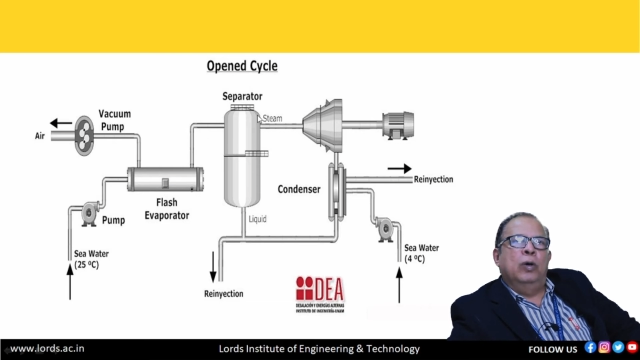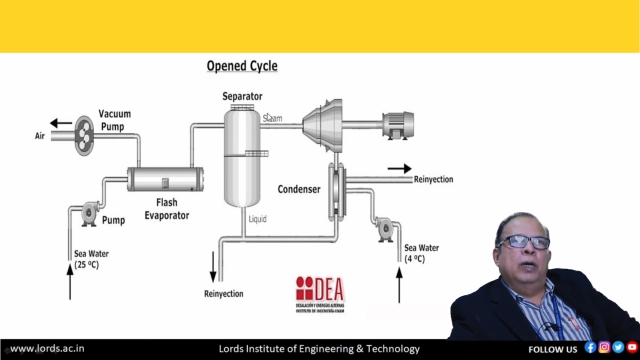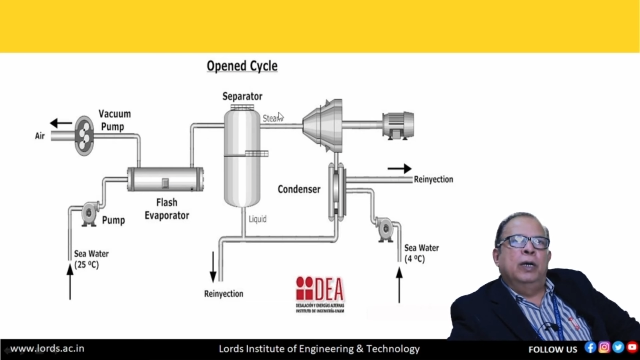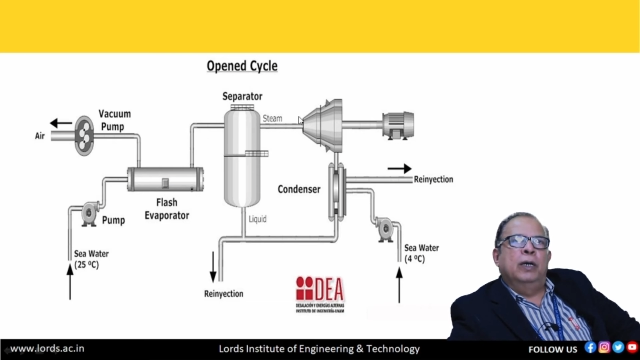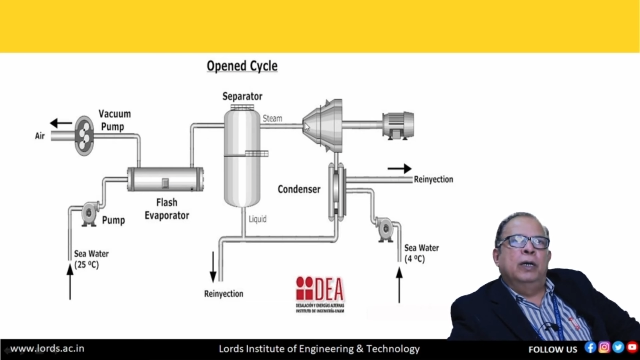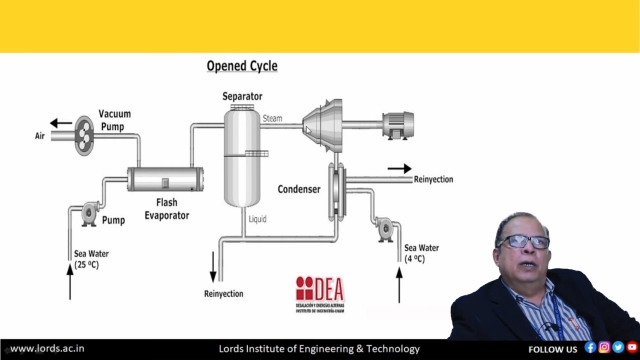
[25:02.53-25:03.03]

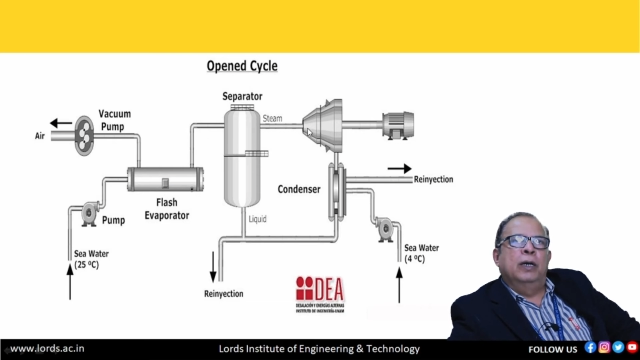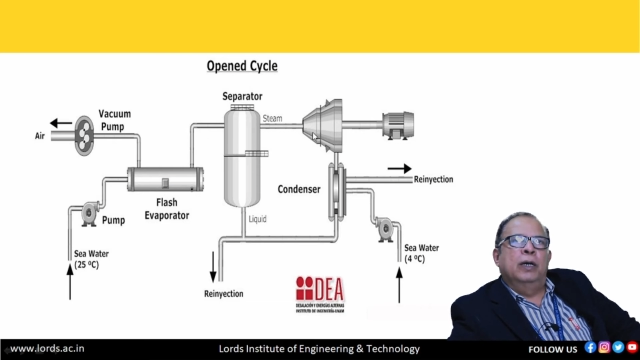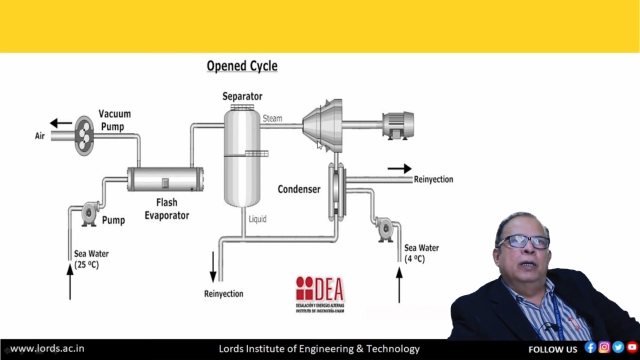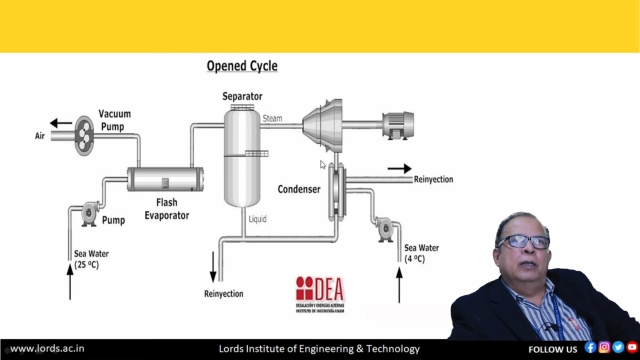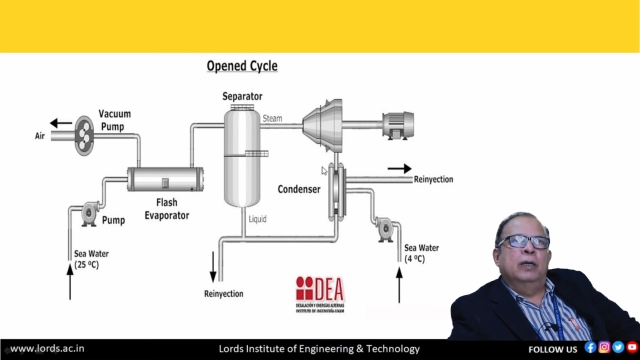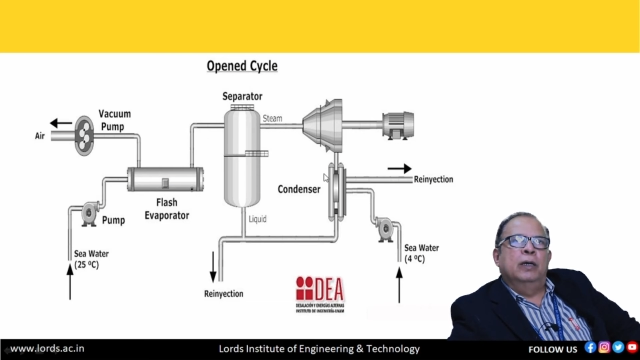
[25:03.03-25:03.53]

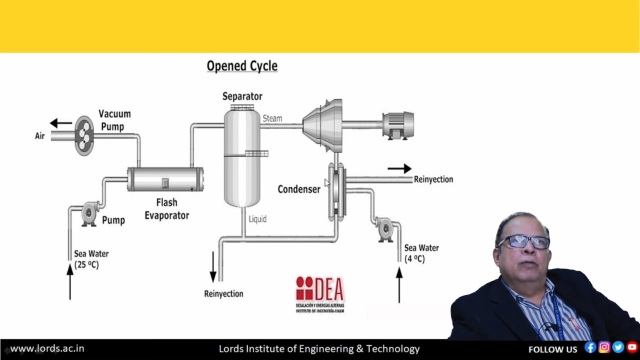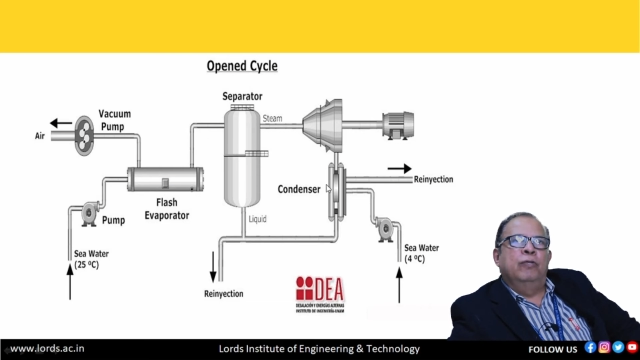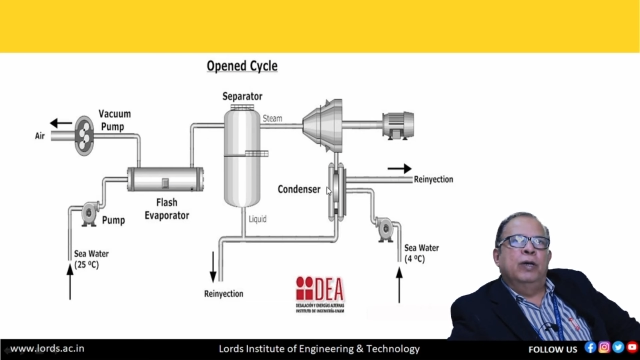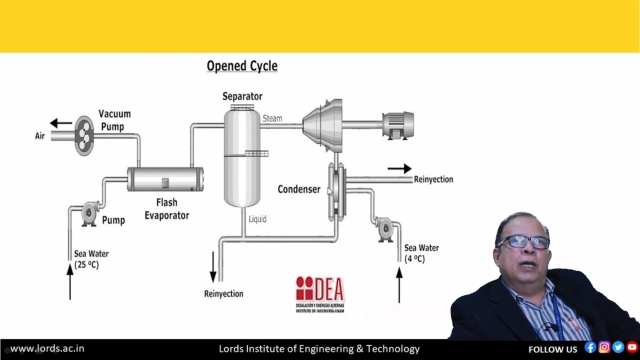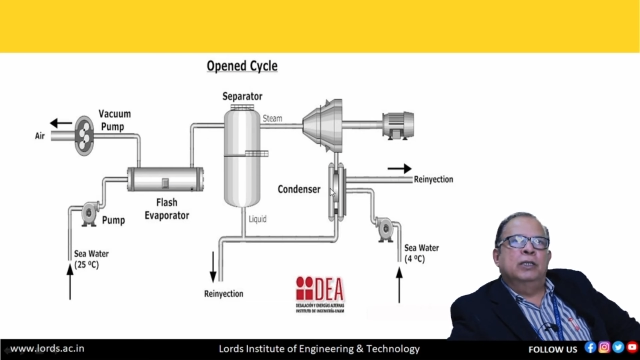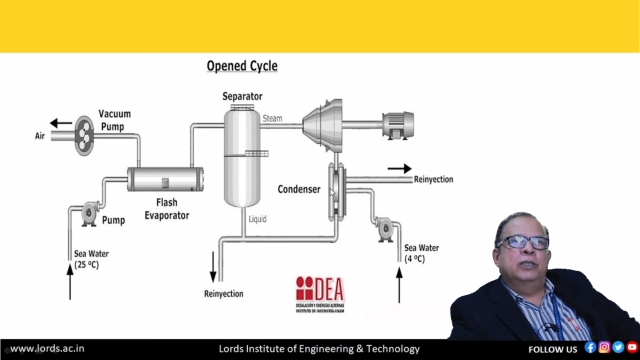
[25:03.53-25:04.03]
we
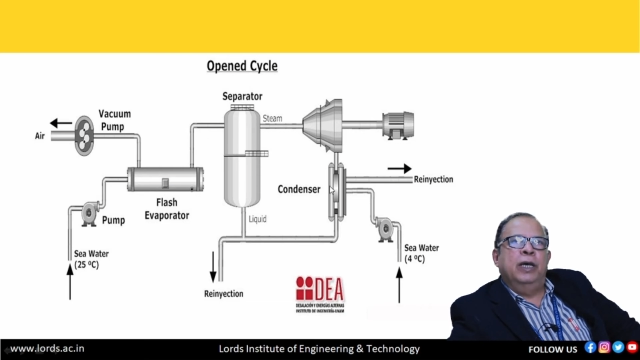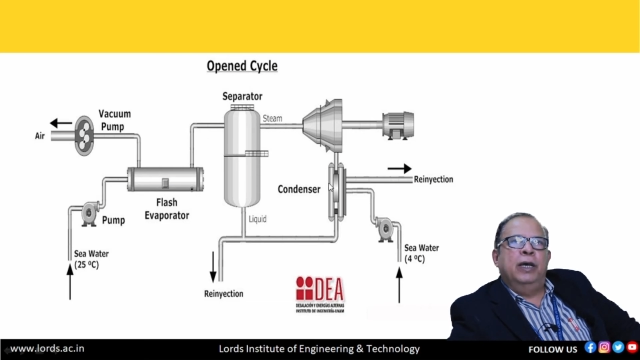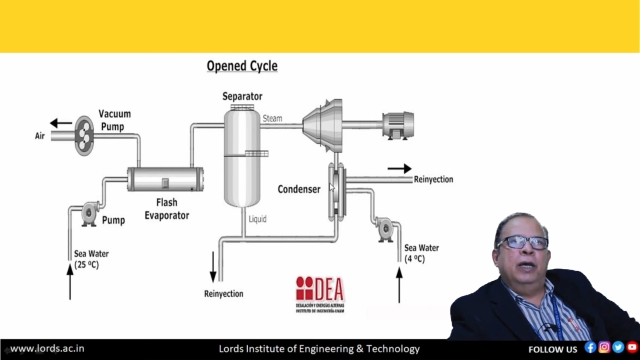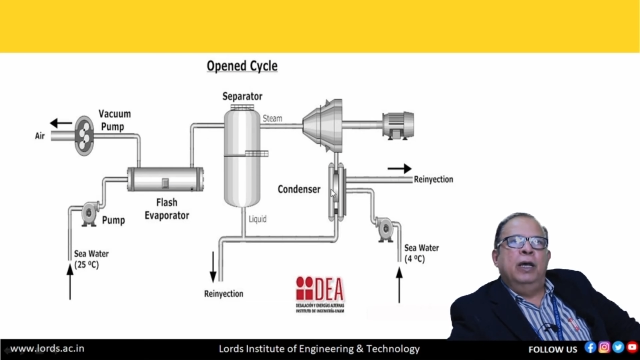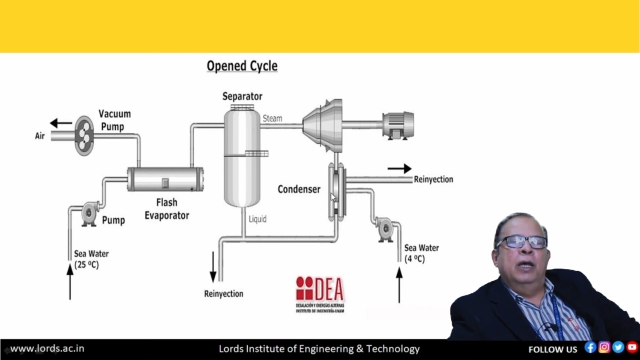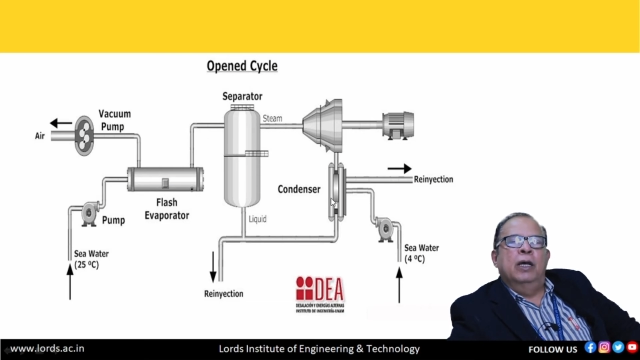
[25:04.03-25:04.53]
can
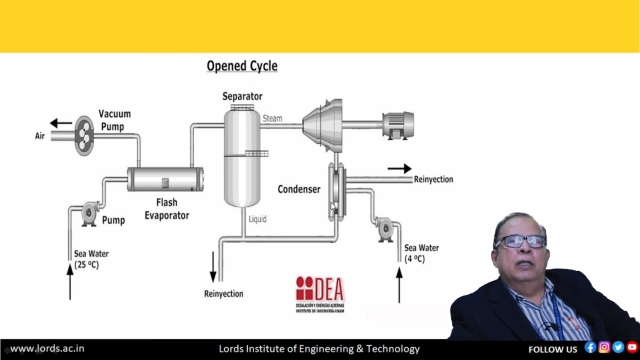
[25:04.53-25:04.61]
say